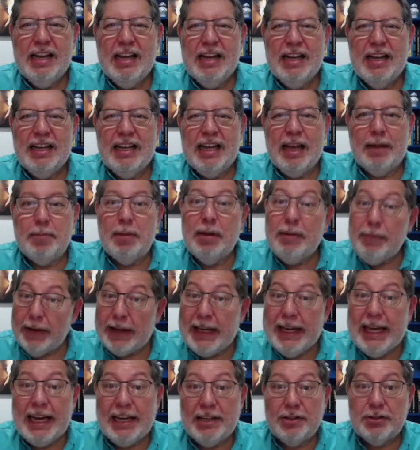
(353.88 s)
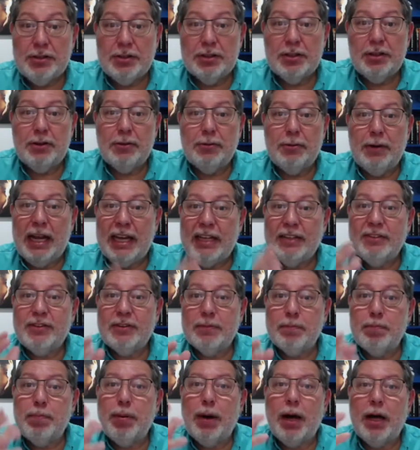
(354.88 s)
Gamification creates a
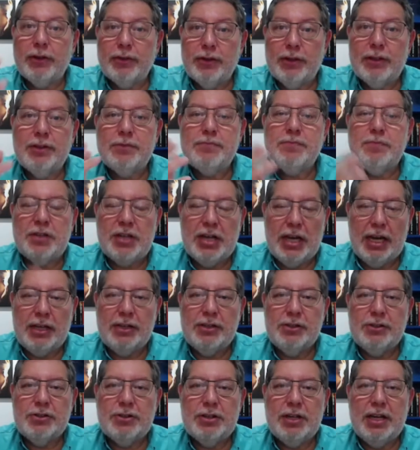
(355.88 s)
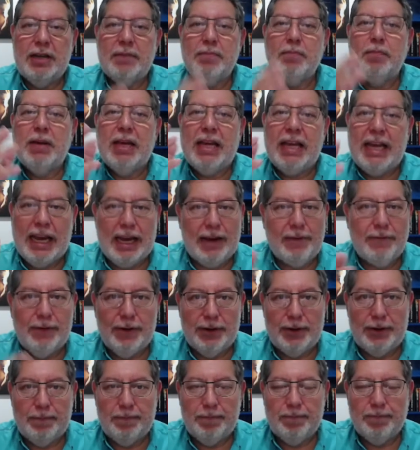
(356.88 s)
positive change in
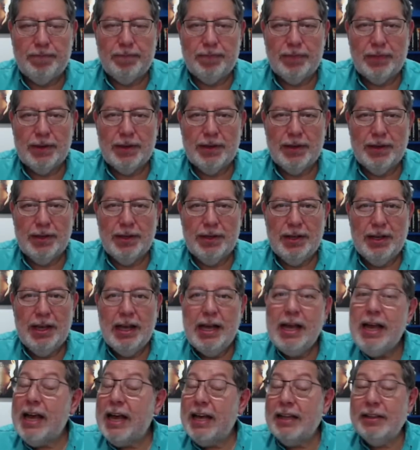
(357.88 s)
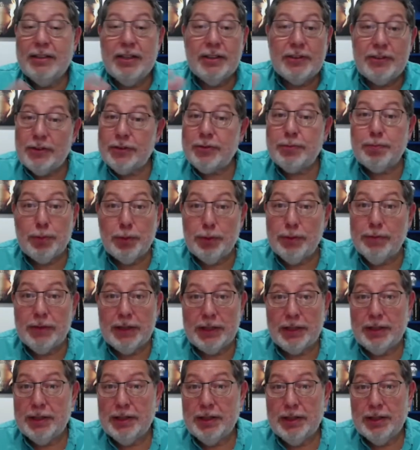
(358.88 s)
behavior. And this is
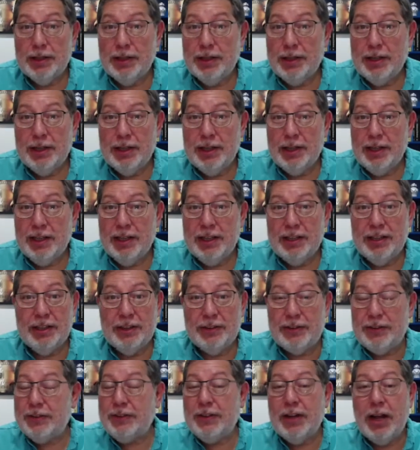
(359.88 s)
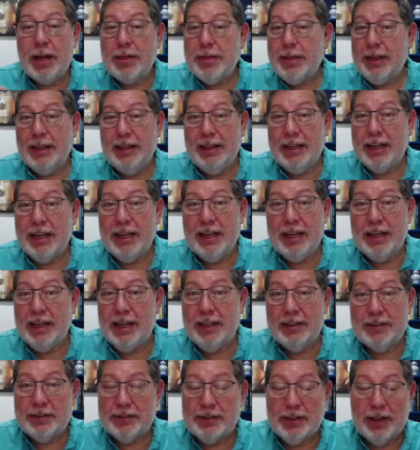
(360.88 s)
proven. This is nothing that
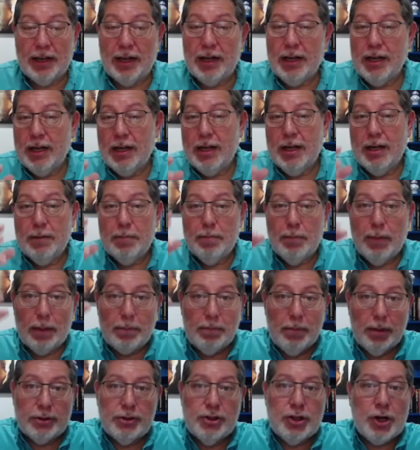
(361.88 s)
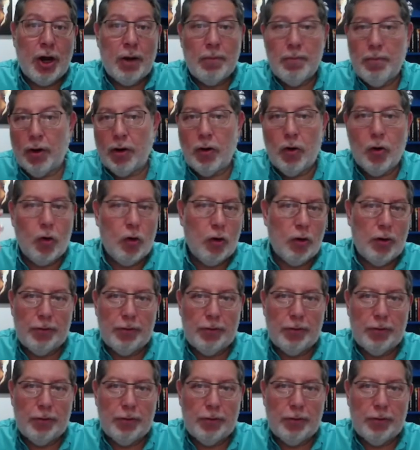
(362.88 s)
it's mumbo jumbo or